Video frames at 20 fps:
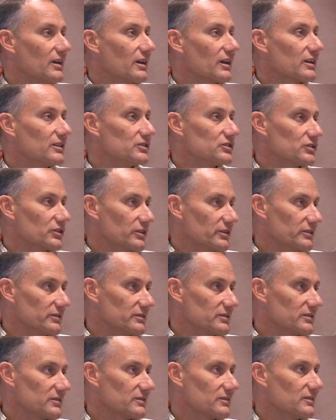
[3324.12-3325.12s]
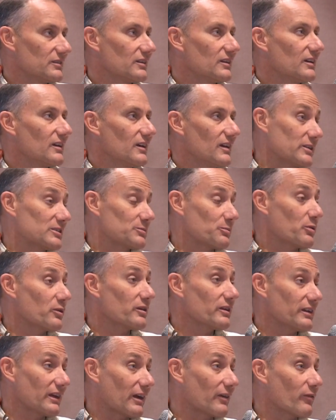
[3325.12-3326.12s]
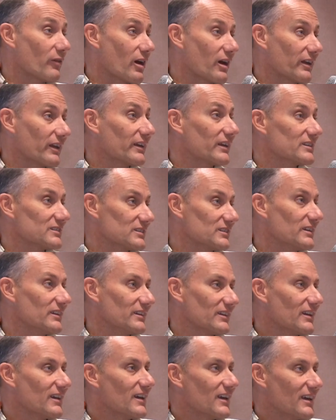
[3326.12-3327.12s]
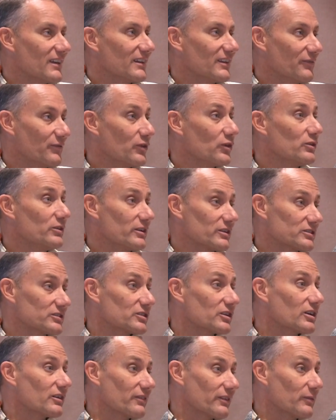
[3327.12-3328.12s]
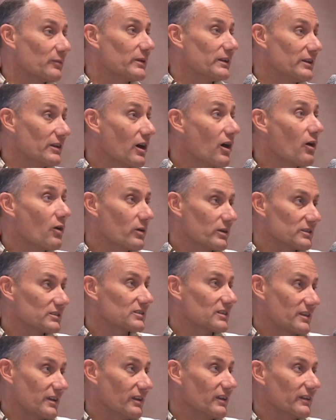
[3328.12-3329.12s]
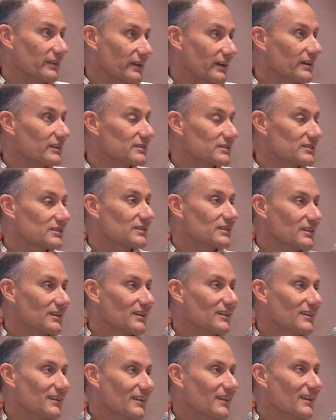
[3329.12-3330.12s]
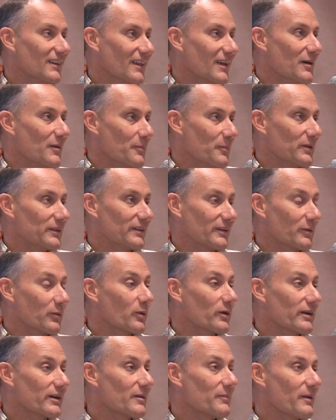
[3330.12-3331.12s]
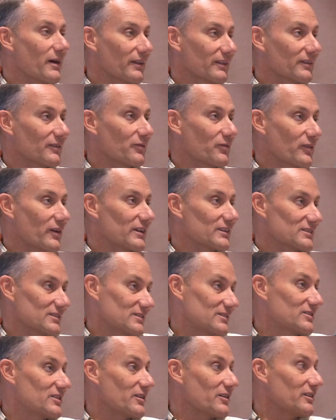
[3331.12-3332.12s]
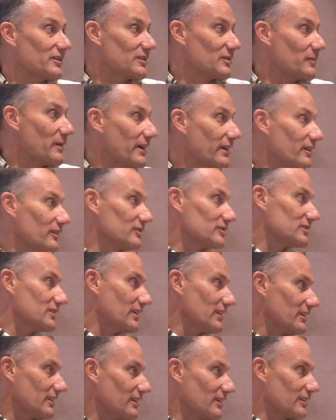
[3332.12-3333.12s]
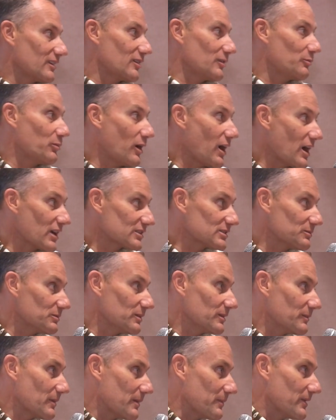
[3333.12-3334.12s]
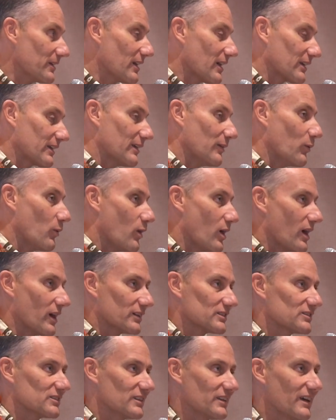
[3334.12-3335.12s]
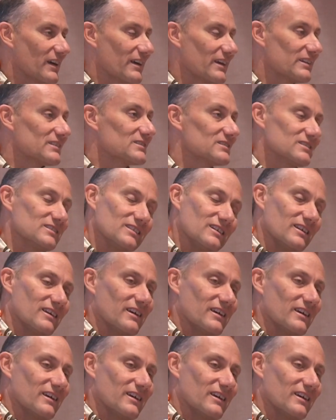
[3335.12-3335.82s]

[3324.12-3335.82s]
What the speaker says: concerns. It's pretty ironic, isn't it? The food they're serving we know is killing us, but they're worried about the fresh cherry tomatoes that could possibly maybe not get washed. Yeah, it's